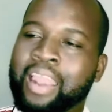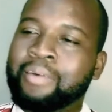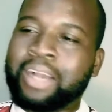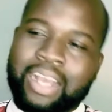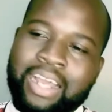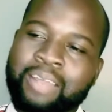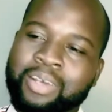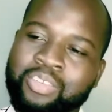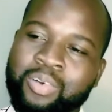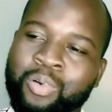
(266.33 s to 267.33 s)
Lava
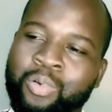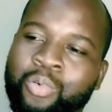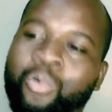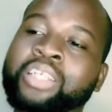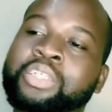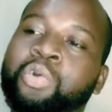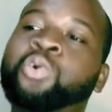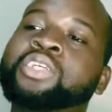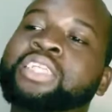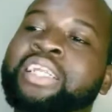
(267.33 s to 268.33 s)
Kaleva story on West
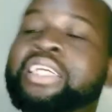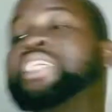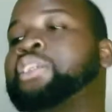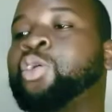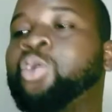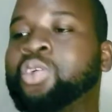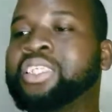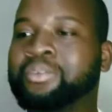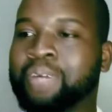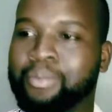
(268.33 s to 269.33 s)
Coast and East
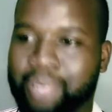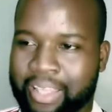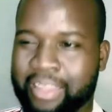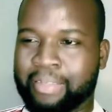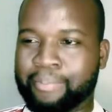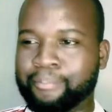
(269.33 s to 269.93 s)
Coast in Bavlai.